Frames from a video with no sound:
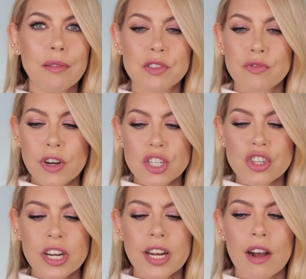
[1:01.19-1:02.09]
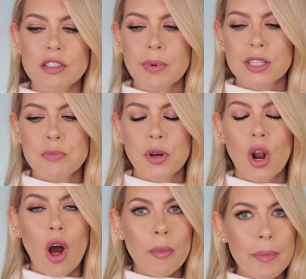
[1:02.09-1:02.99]
I was frustrated. I was about to put
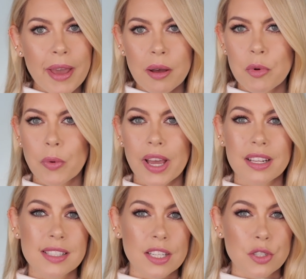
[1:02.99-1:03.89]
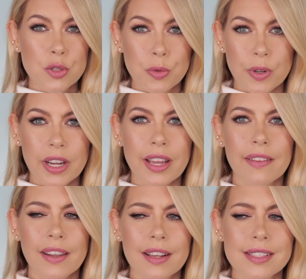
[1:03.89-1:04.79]
all my makeup away and say, screw it.
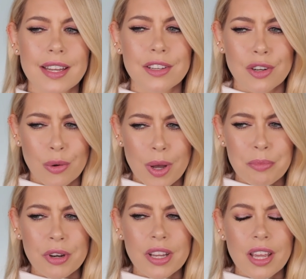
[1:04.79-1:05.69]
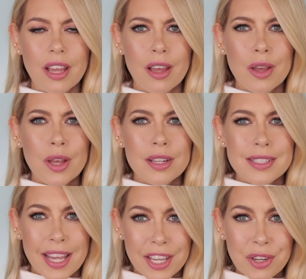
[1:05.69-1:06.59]
And then I said, you know what, Brittany?
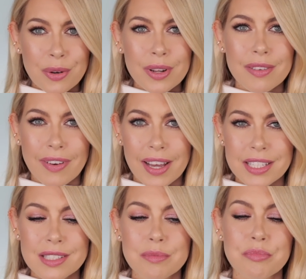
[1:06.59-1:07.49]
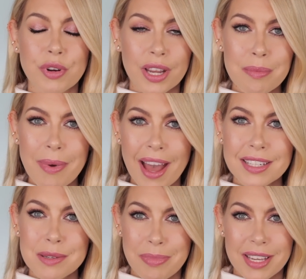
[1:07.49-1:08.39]
Take your own advice, bring it
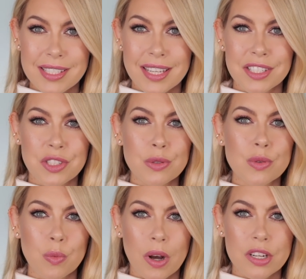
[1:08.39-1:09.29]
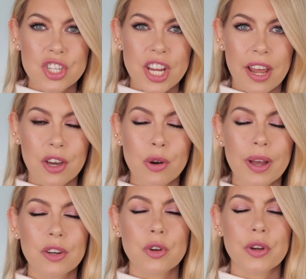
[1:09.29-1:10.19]
back to basics, use one shadow
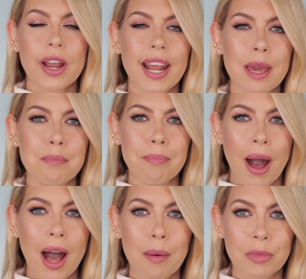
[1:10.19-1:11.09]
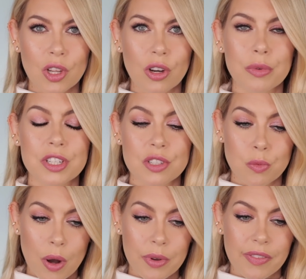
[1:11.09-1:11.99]
and create a bomb look, which is
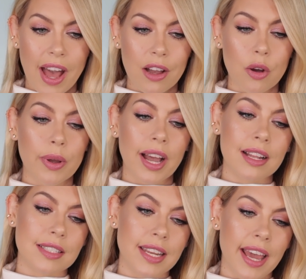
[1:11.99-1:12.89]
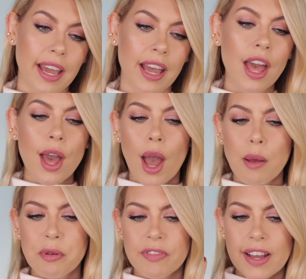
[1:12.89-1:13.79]
what we've got going on today. I
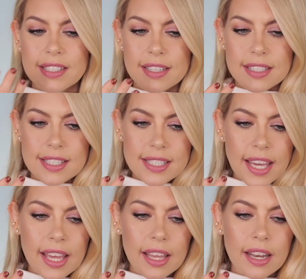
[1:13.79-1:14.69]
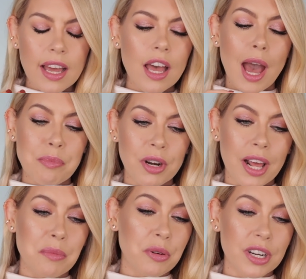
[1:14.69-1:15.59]
perfected the skin, I put
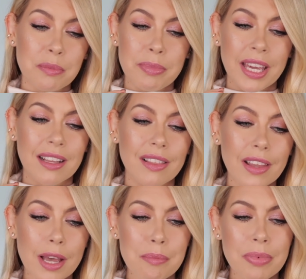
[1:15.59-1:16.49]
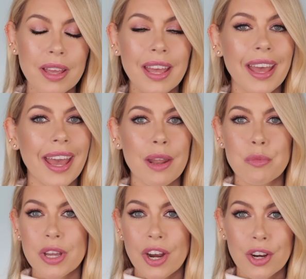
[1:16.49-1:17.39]
on a pretty pink lip, and
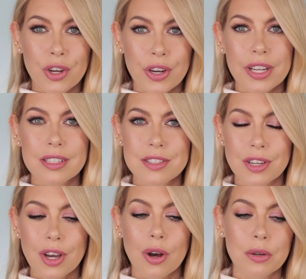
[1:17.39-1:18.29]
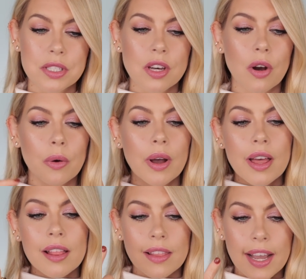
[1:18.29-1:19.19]
we are good to go. So
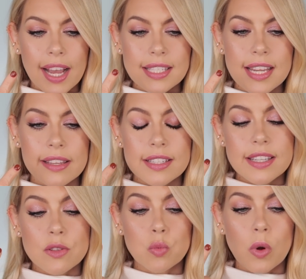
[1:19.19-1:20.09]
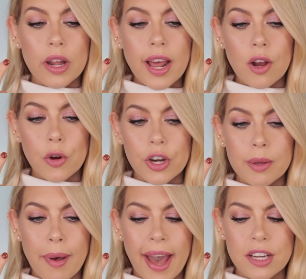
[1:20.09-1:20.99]
like I said, this is one
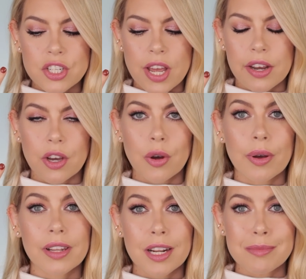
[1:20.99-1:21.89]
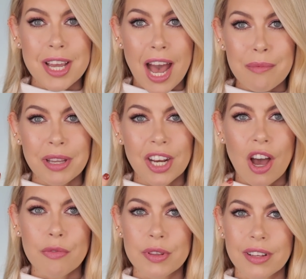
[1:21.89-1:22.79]
cream eyeshadow and then I'm topping it
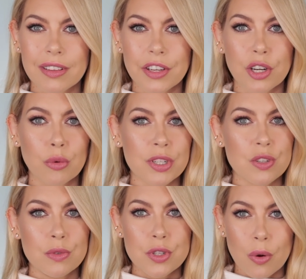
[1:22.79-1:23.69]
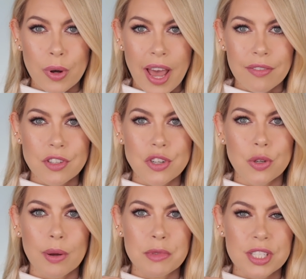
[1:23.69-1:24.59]
off with a glitter, which you don't have to
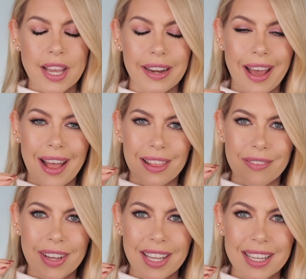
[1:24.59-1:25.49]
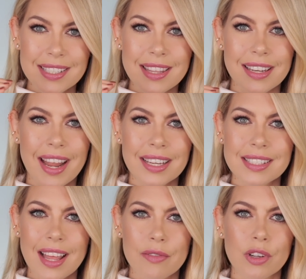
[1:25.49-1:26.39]
do. I'm just kind of elevating it to the next
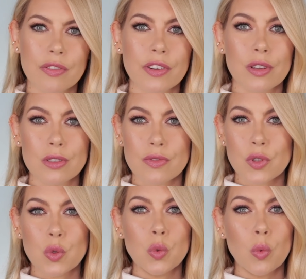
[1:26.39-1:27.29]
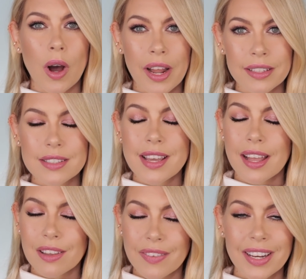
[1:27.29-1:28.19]
level for those of you who want to
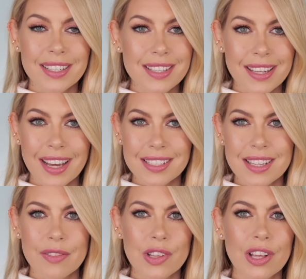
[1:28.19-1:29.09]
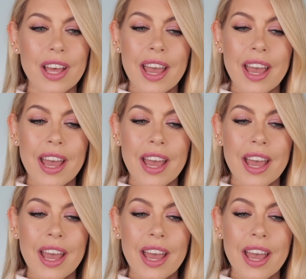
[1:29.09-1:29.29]
elevate it to the next level.